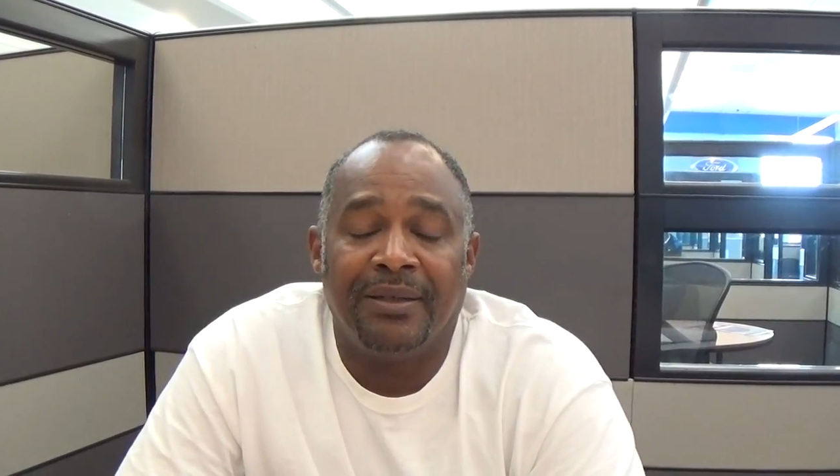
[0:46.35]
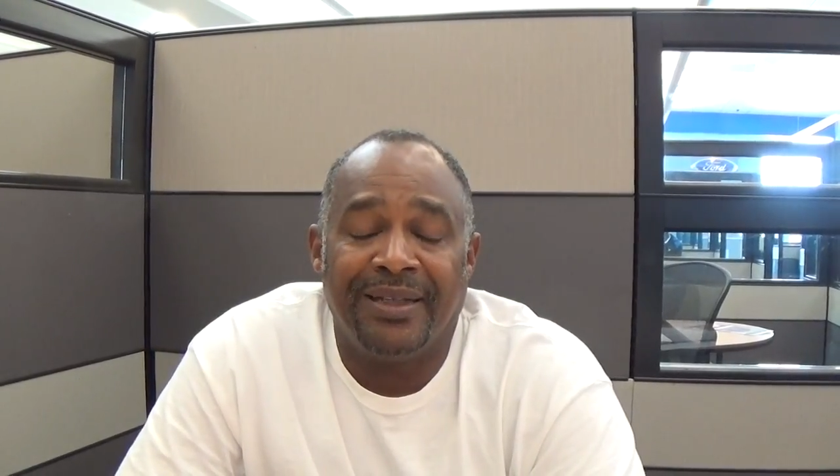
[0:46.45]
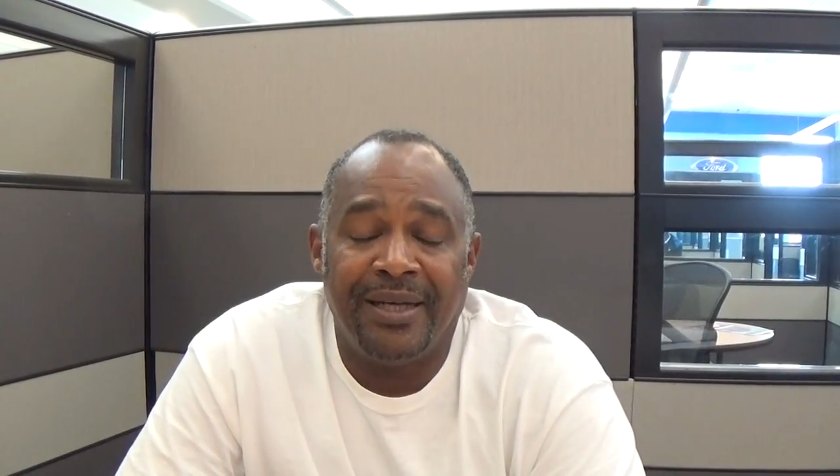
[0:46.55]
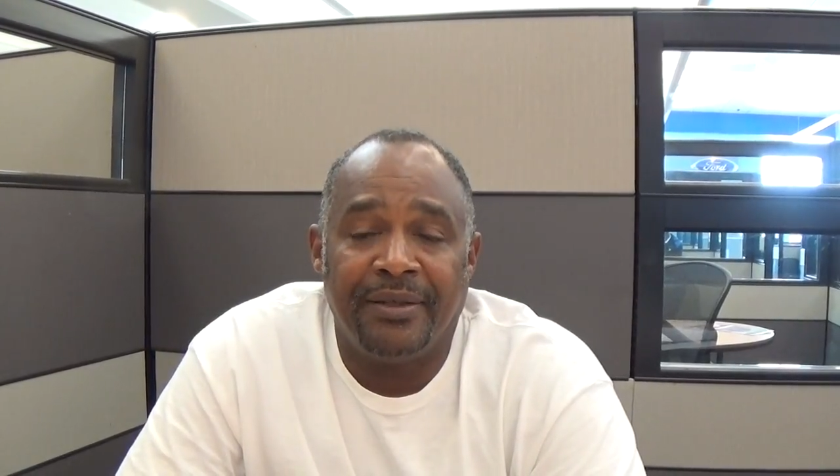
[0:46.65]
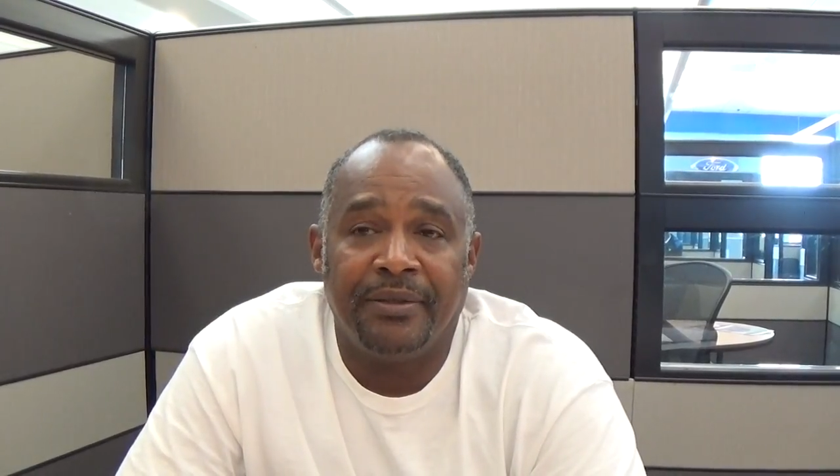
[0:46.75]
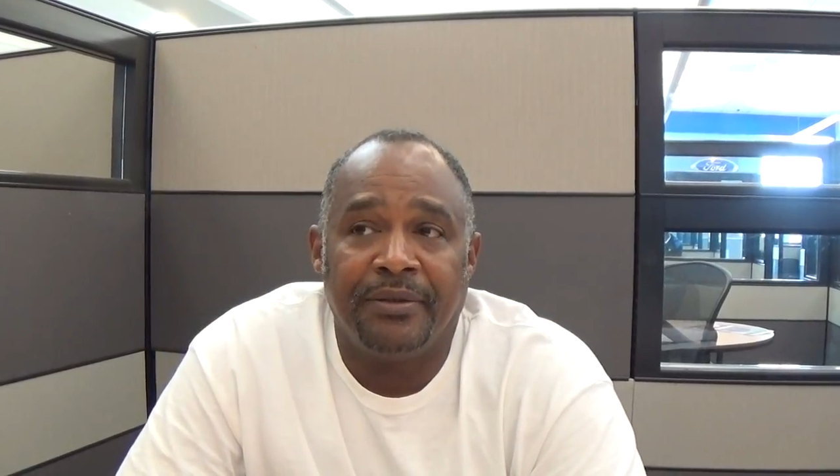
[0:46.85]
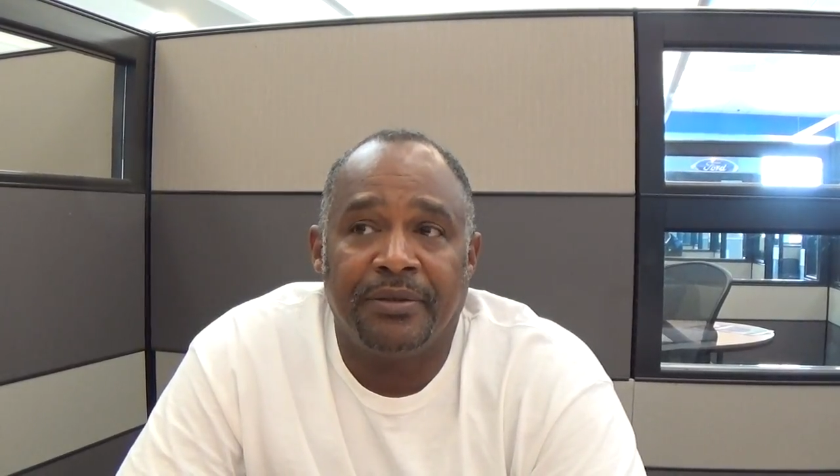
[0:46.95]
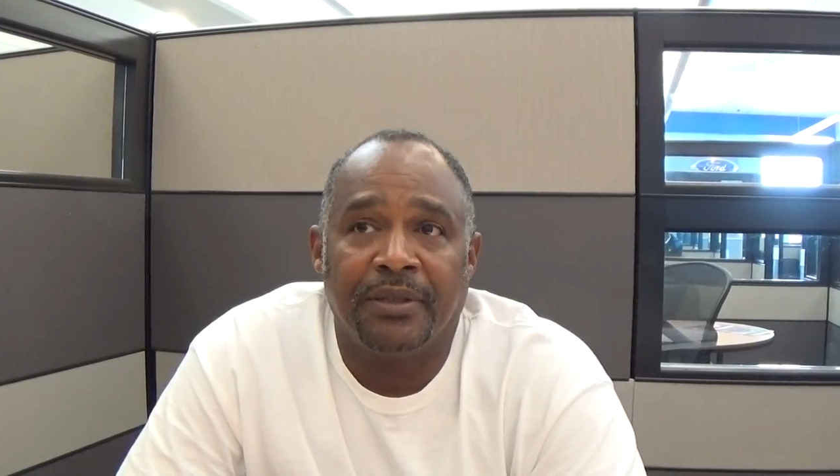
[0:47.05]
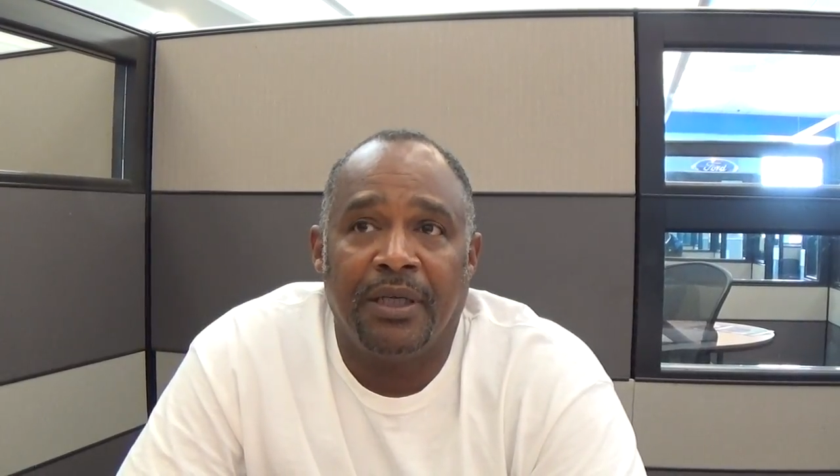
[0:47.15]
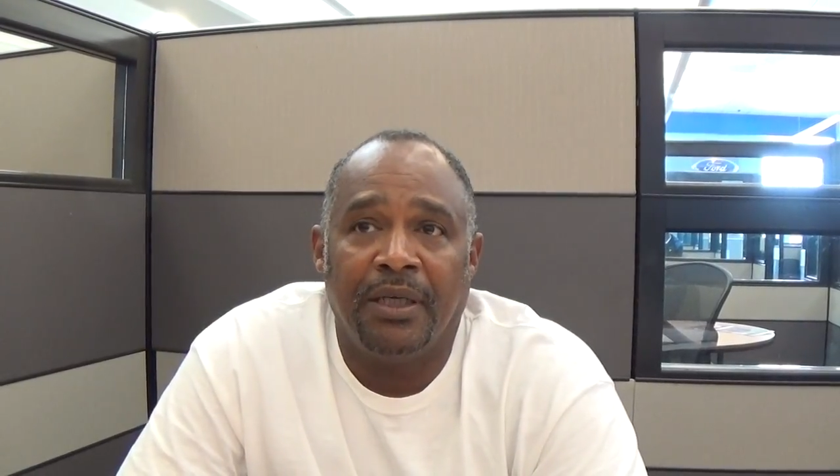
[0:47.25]

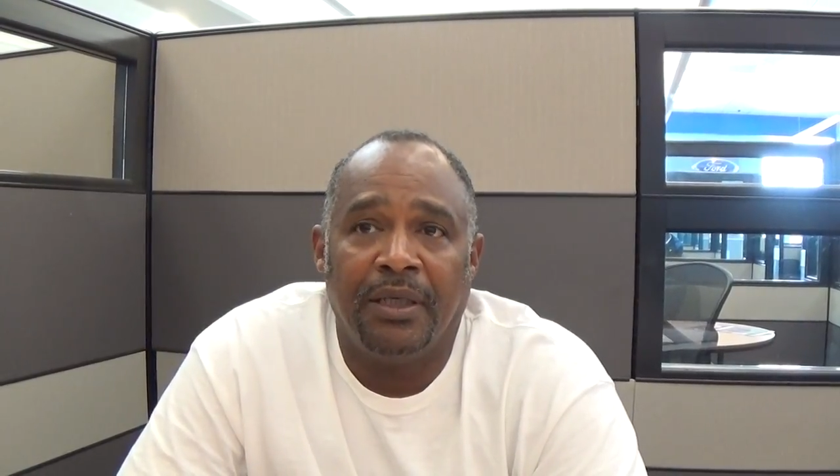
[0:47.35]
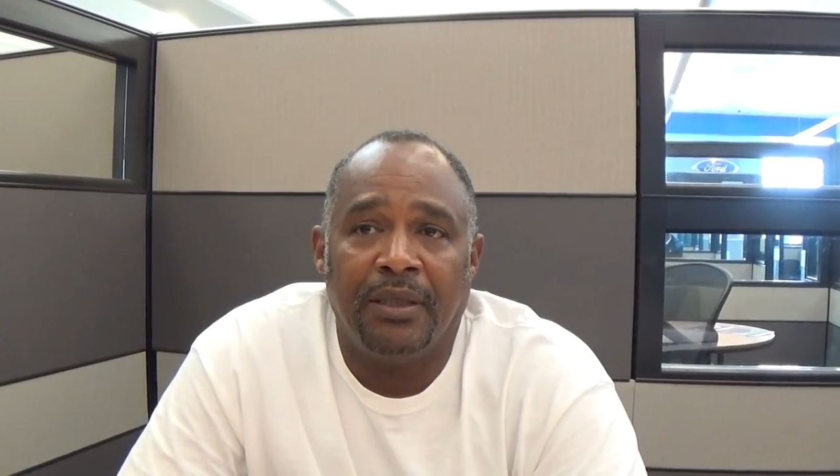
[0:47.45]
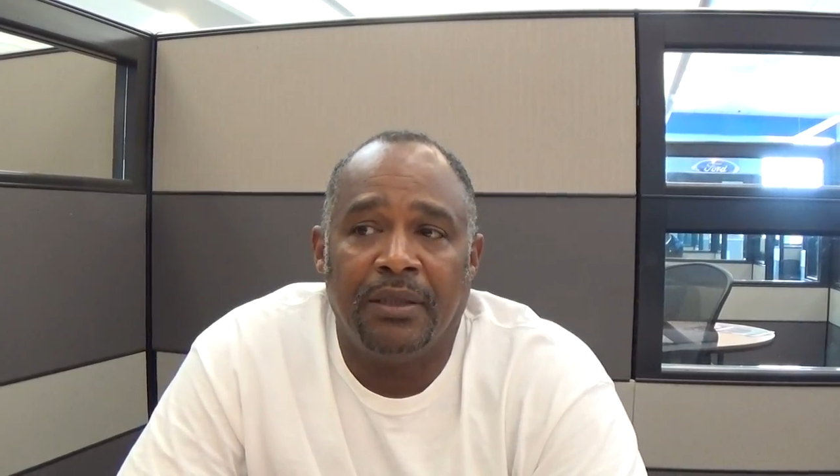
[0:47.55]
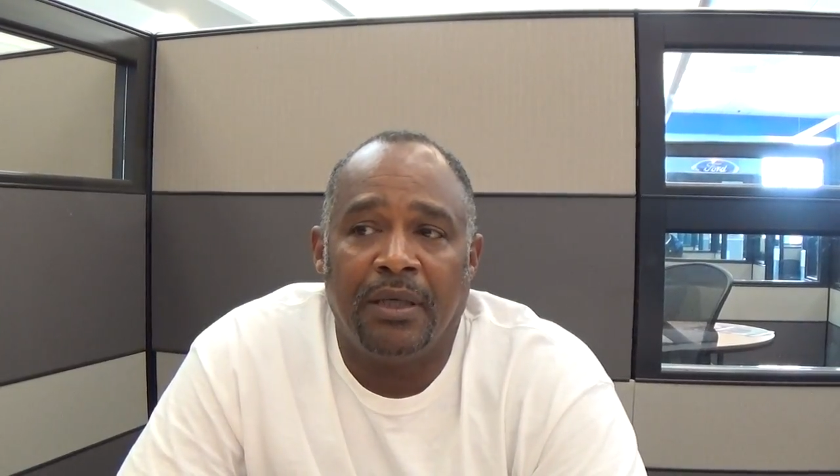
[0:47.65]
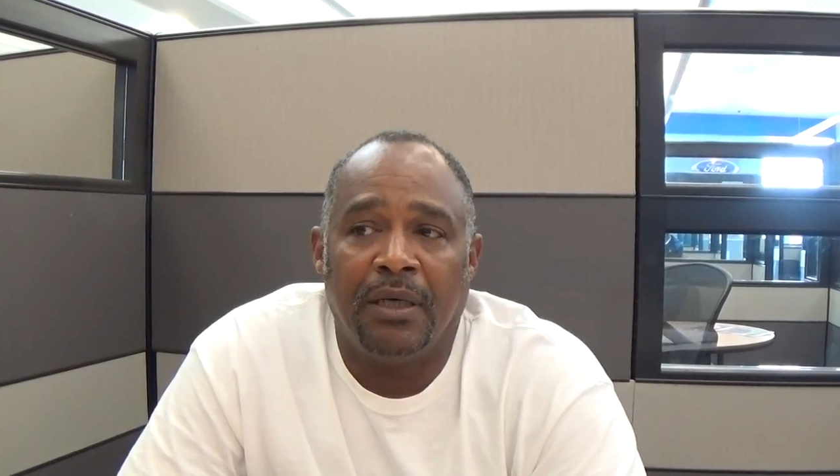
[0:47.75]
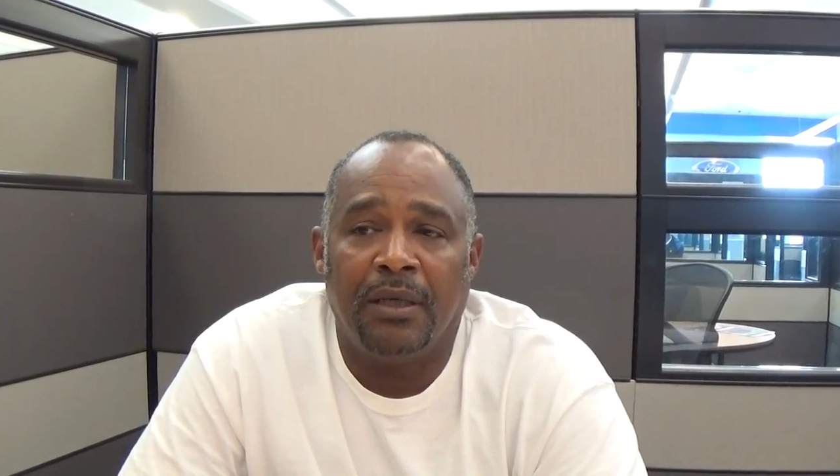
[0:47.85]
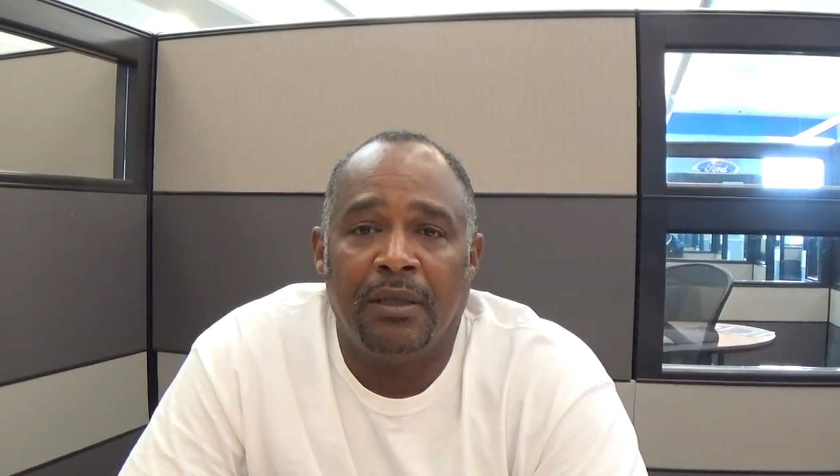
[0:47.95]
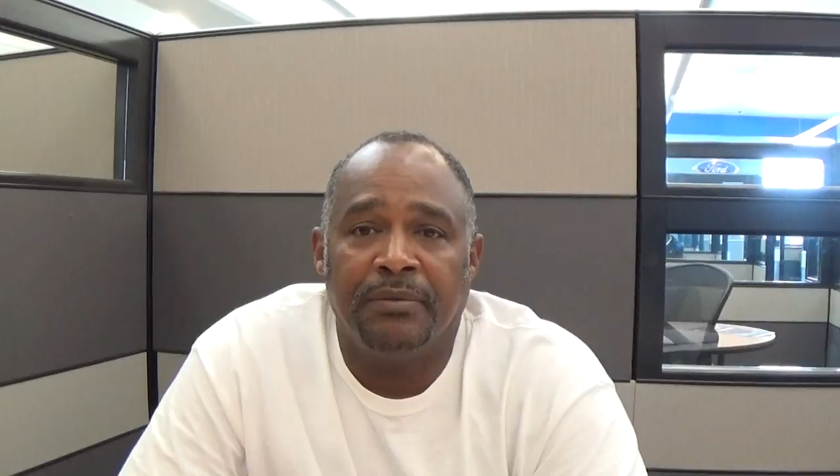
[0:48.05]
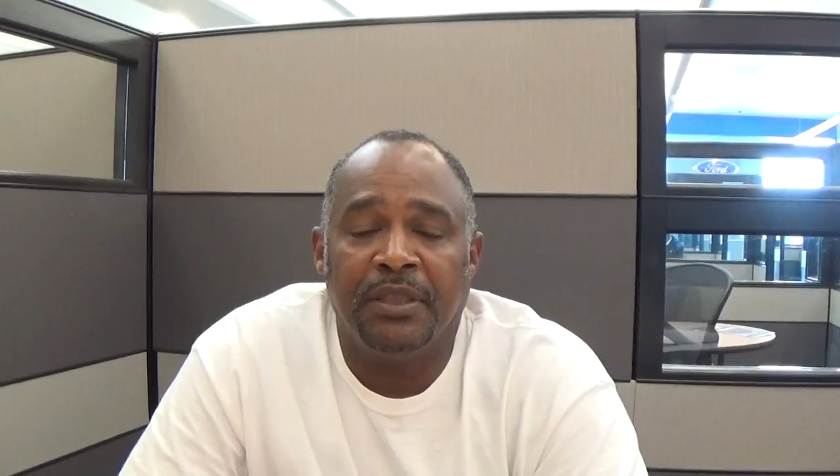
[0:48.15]
Landers and uh,